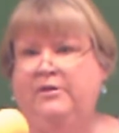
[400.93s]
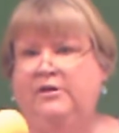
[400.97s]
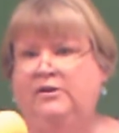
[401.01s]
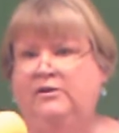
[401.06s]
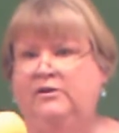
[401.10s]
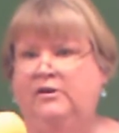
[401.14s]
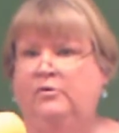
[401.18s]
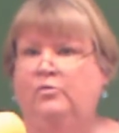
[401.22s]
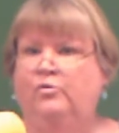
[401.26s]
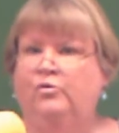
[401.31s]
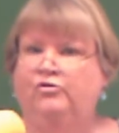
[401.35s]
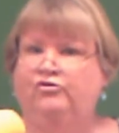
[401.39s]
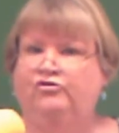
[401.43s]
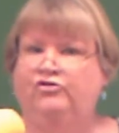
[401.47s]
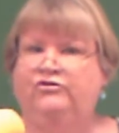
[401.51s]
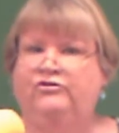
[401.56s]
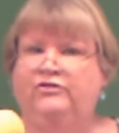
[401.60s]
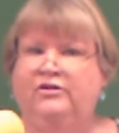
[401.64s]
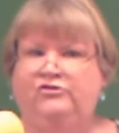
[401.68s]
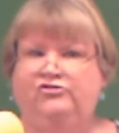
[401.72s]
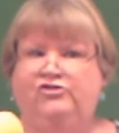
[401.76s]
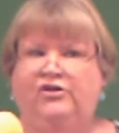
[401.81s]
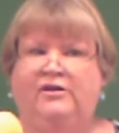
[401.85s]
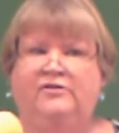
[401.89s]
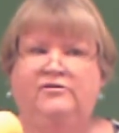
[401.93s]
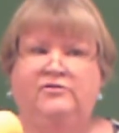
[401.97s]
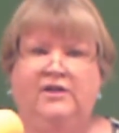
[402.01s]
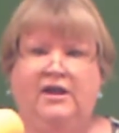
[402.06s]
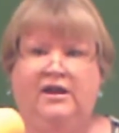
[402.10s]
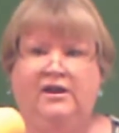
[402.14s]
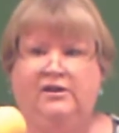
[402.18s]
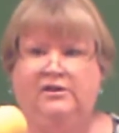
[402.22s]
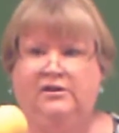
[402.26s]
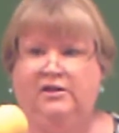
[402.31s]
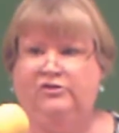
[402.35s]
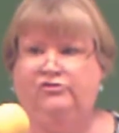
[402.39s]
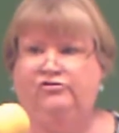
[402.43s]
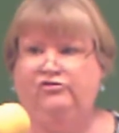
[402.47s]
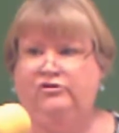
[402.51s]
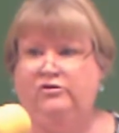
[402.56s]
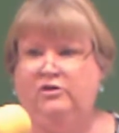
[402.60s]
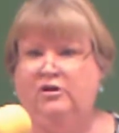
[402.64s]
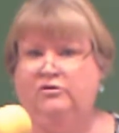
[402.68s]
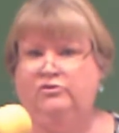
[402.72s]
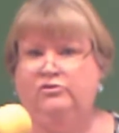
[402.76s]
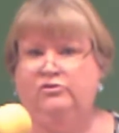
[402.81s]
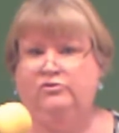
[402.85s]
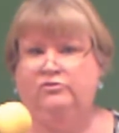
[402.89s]
and then we'll just adjust that and let you
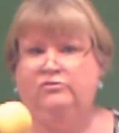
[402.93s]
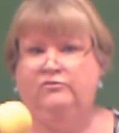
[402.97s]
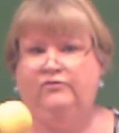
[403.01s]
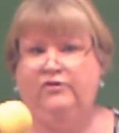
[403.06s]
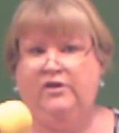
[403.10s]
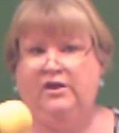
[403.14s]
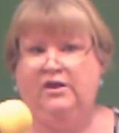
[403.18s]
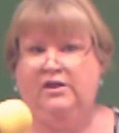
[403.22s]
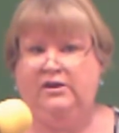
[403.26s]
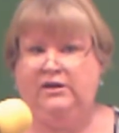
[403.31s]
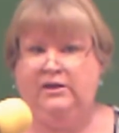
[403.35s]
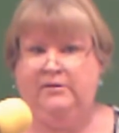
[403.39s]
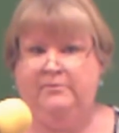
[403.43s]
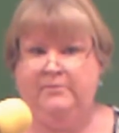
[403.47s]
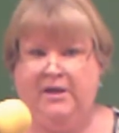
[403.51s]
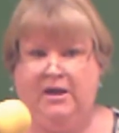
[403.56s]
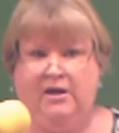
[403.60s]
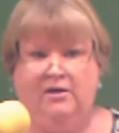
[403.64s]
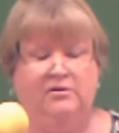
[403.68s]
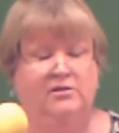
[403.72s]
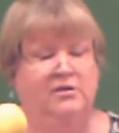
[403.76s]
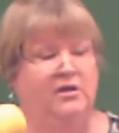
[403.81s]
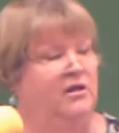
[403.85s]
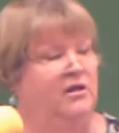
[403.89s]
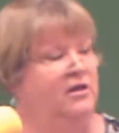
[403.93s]
know via an email.